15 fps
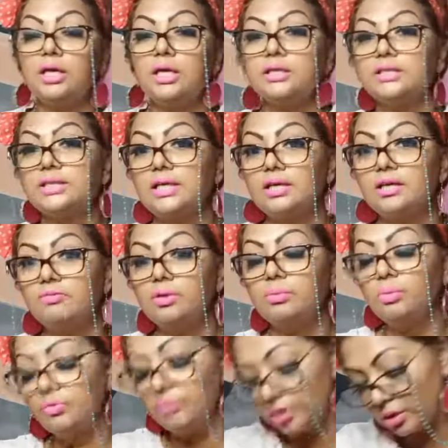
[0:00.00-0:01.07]
See, if you're
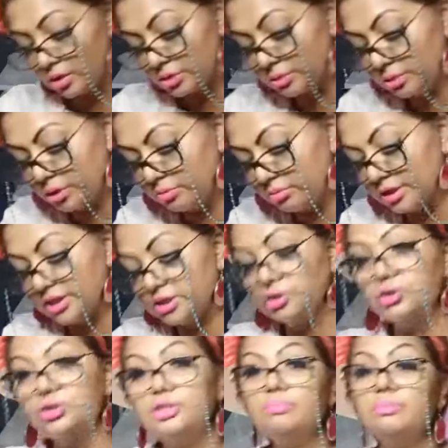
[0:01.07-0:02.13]
moving on to a new
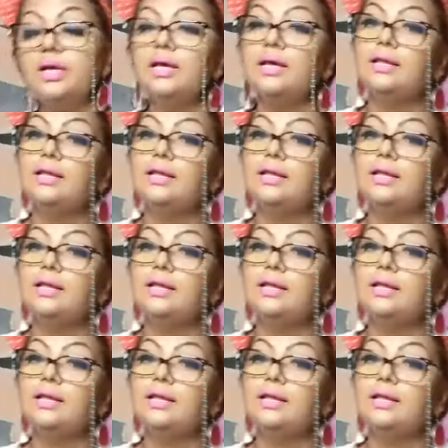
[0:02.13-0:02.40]
relationship,